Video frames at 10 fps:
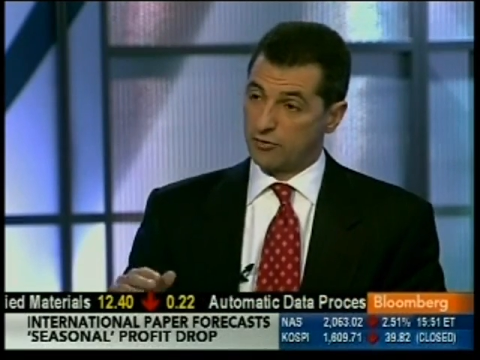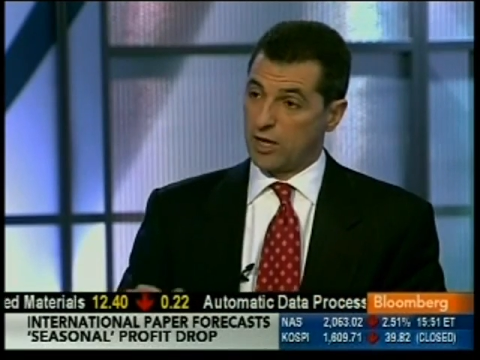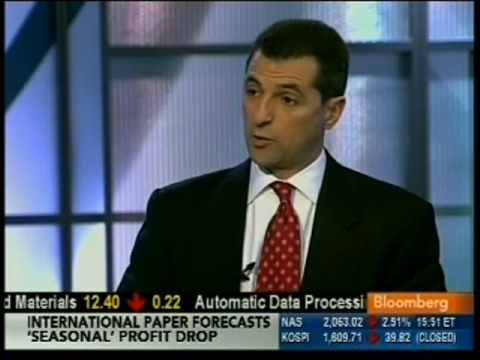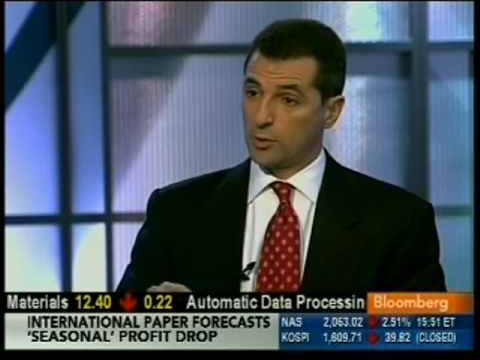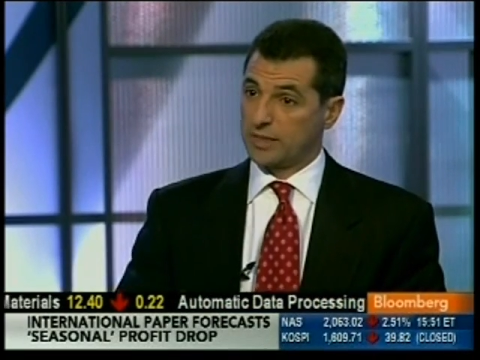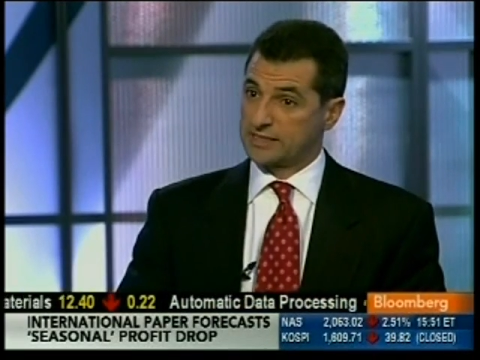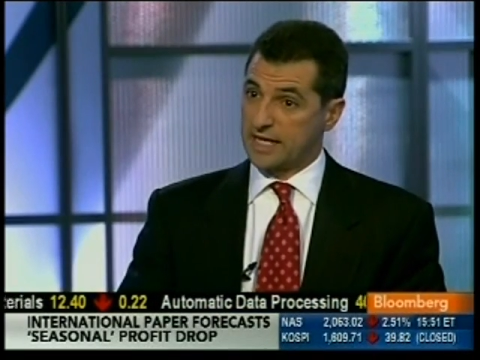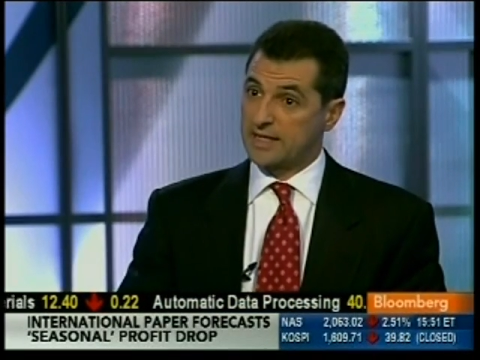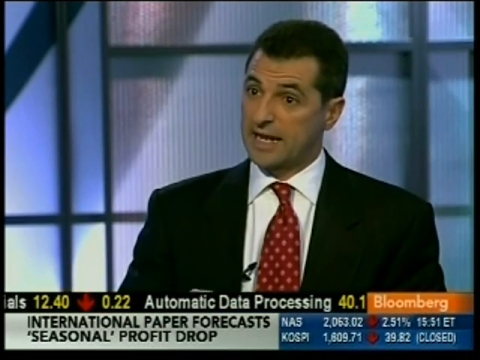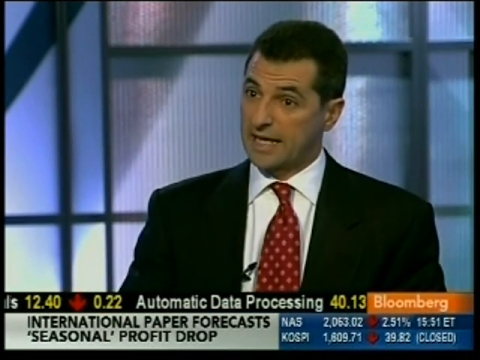If they were to
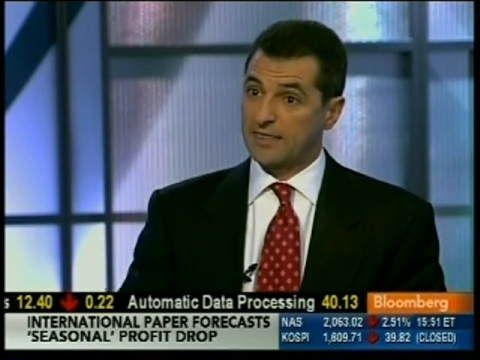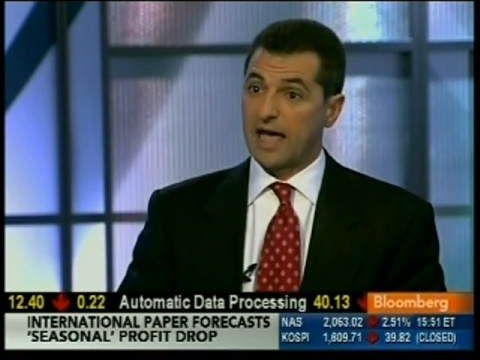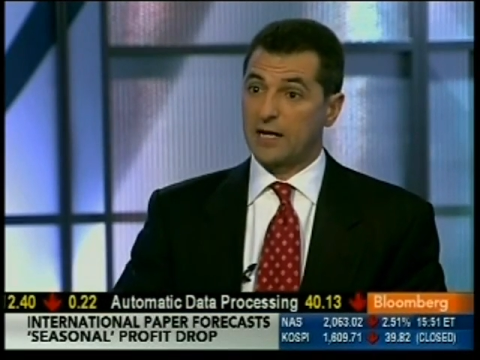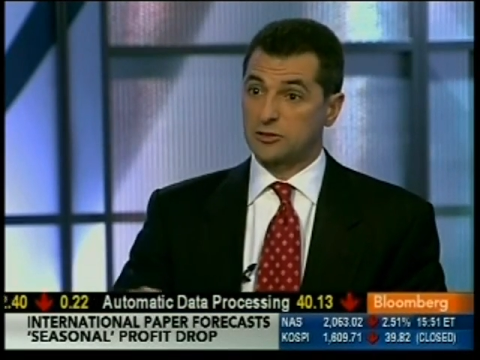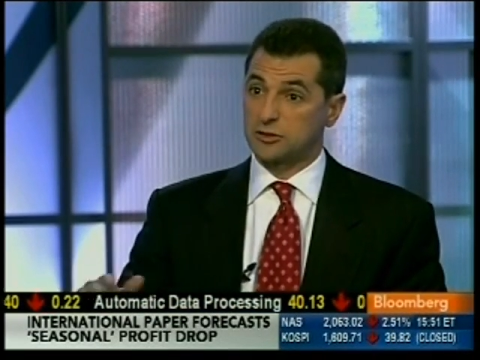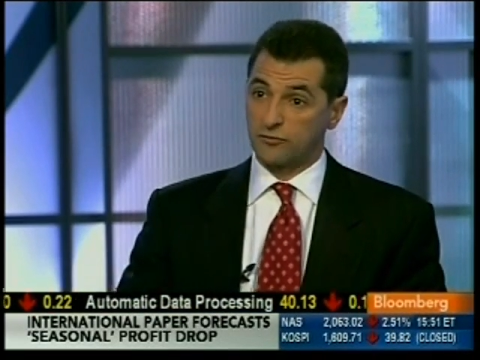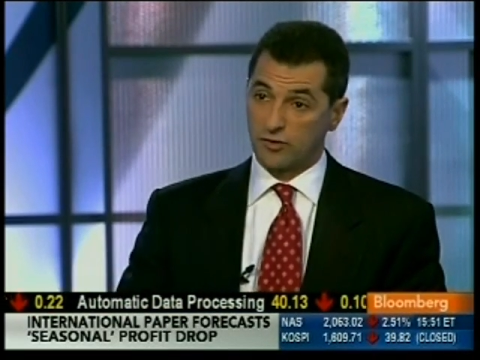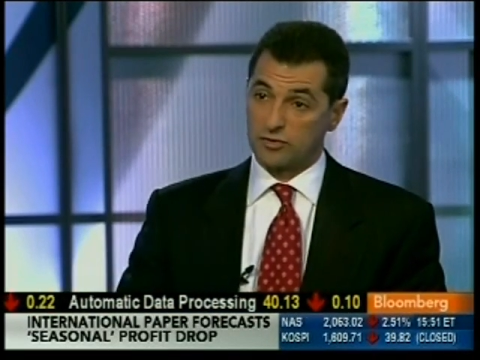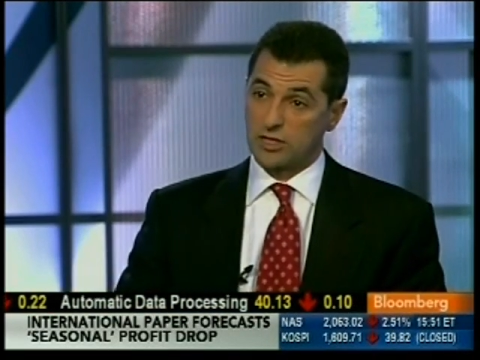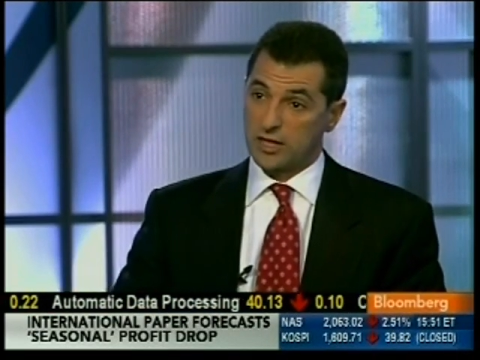extend that 8,000 to
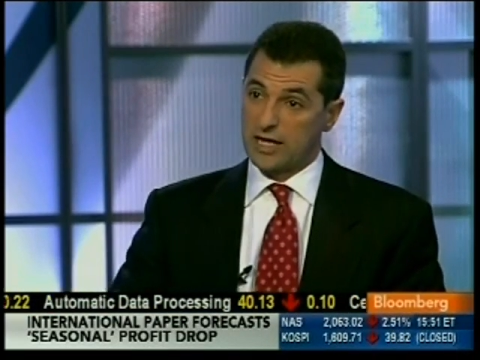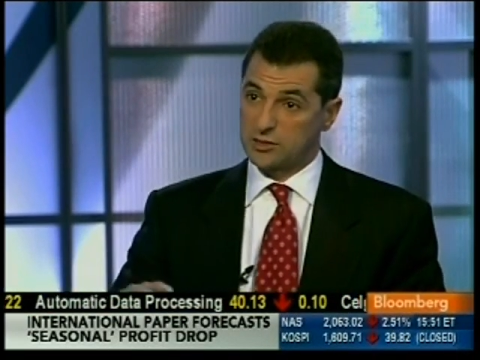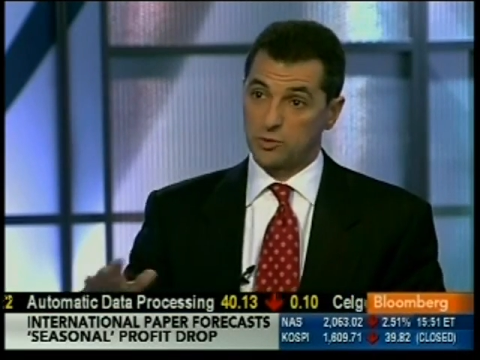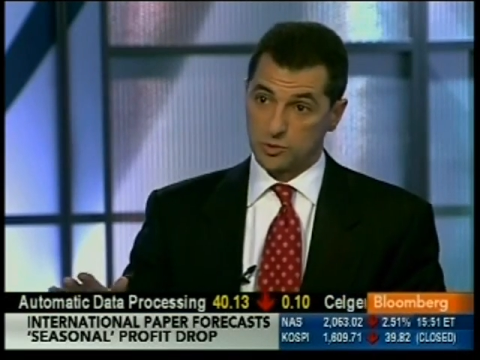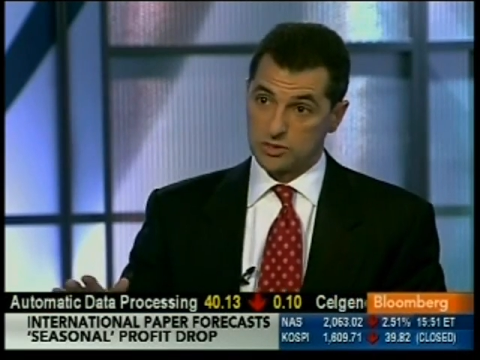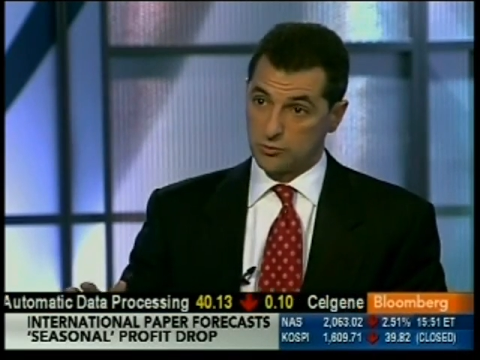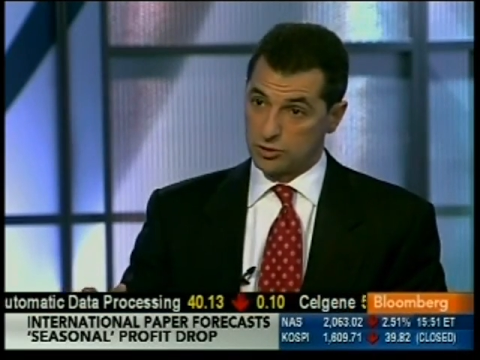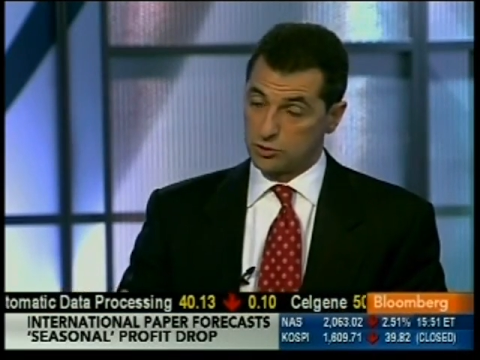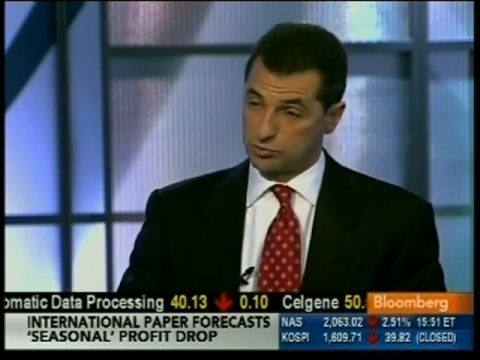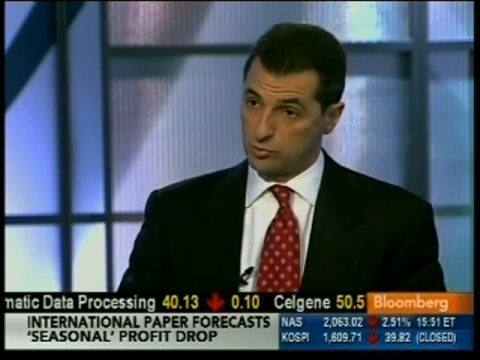15,000, which was the
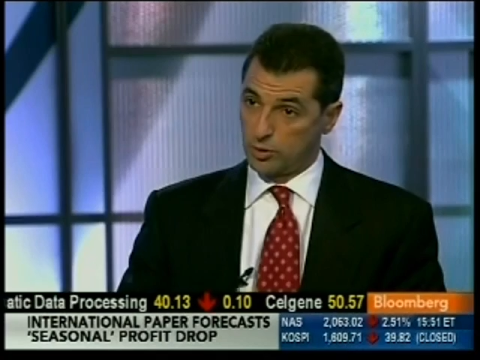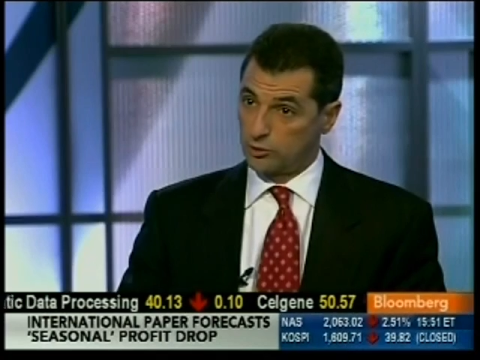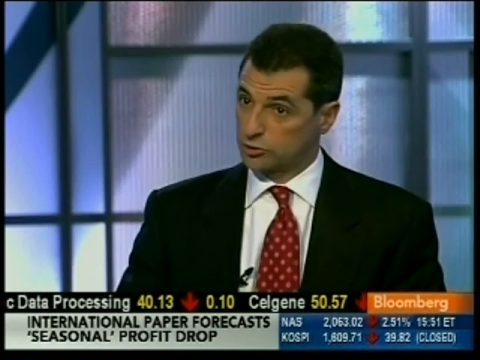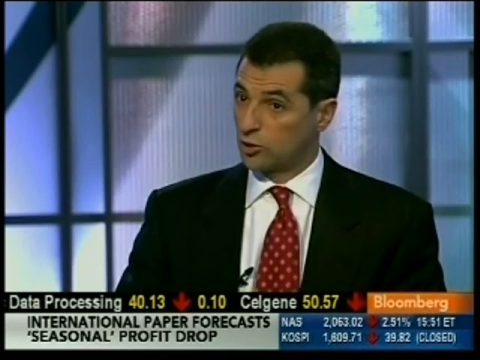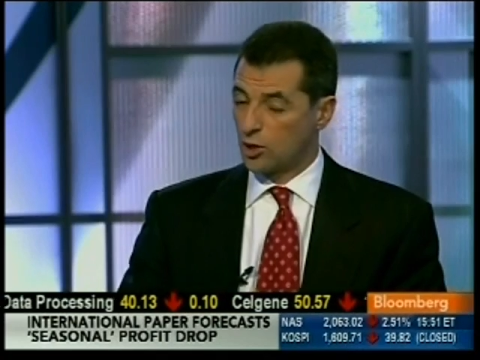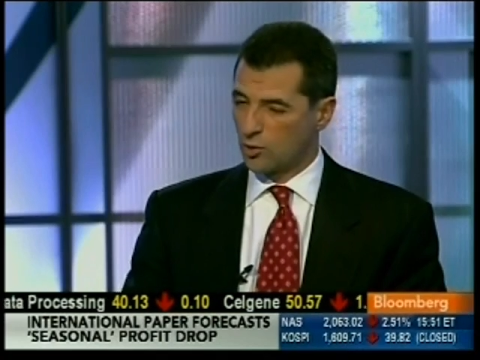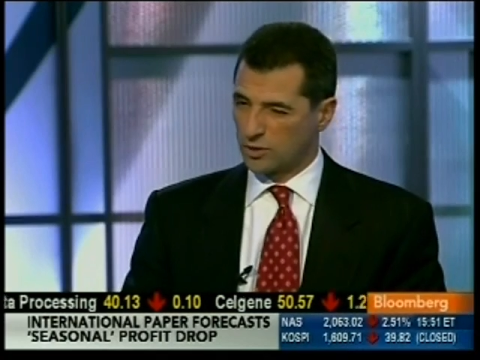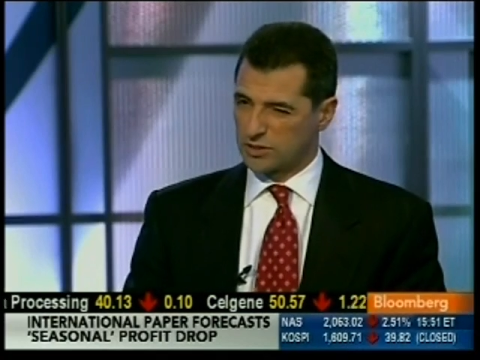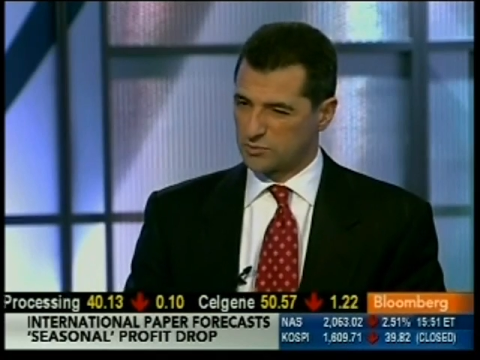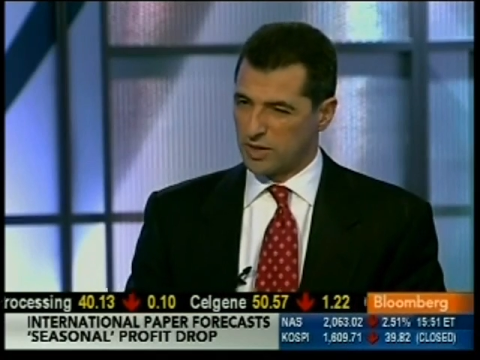original proposal,
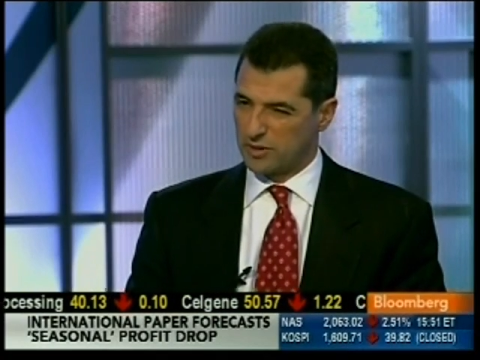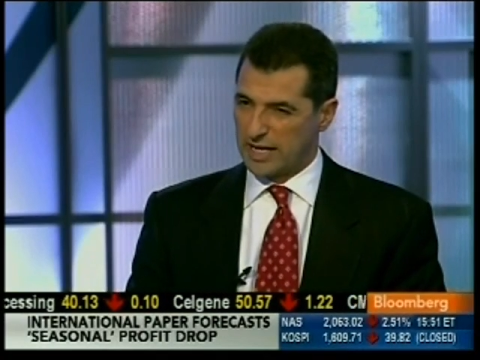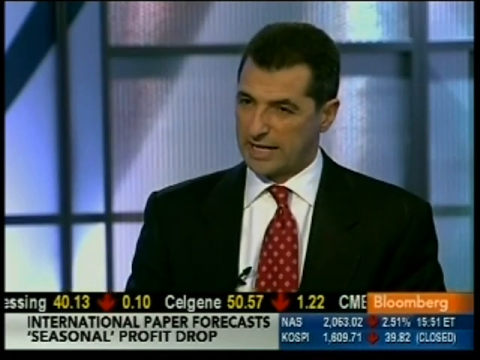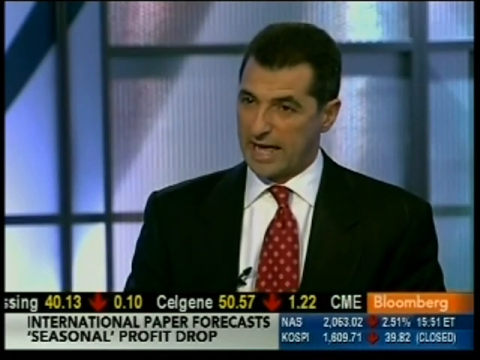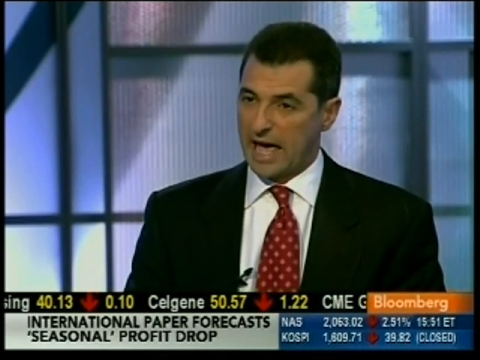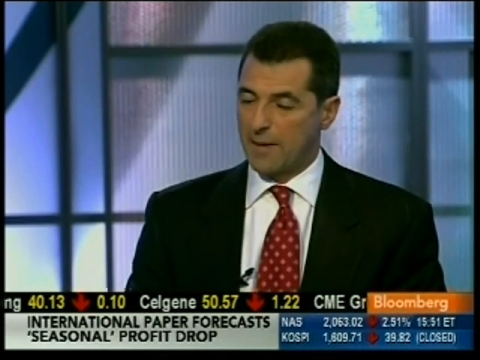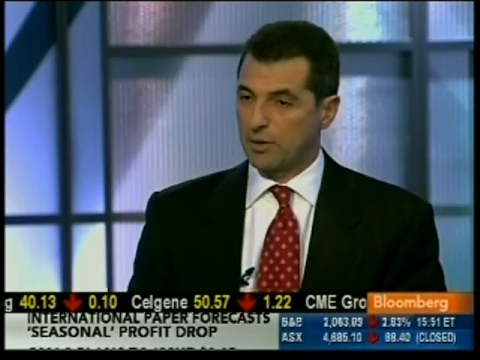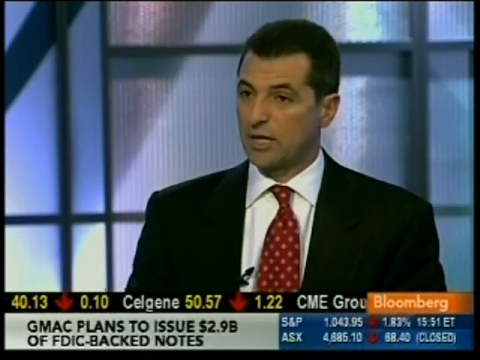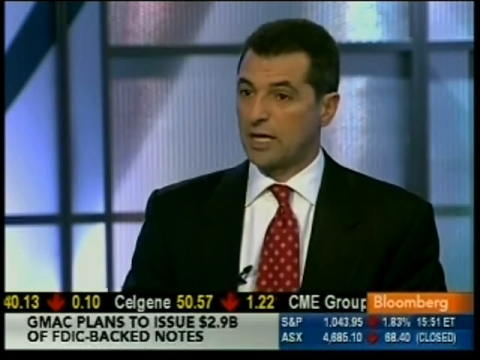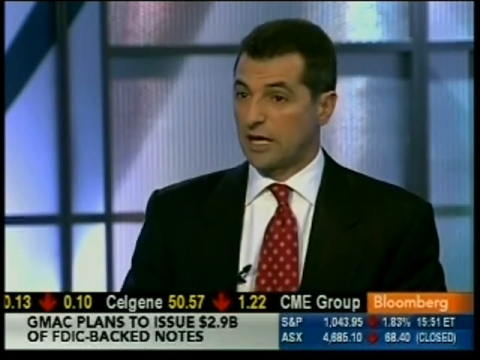which is probably not going to
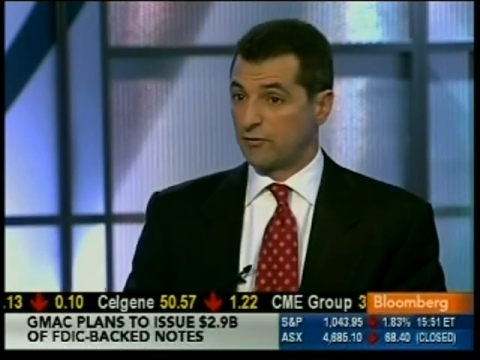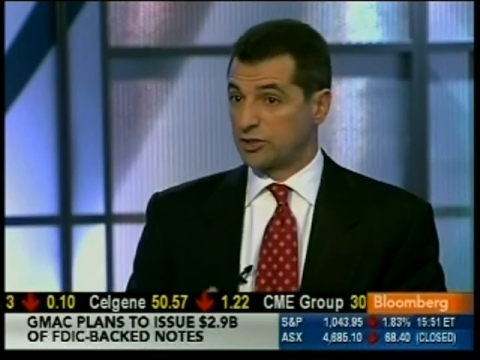happen, right.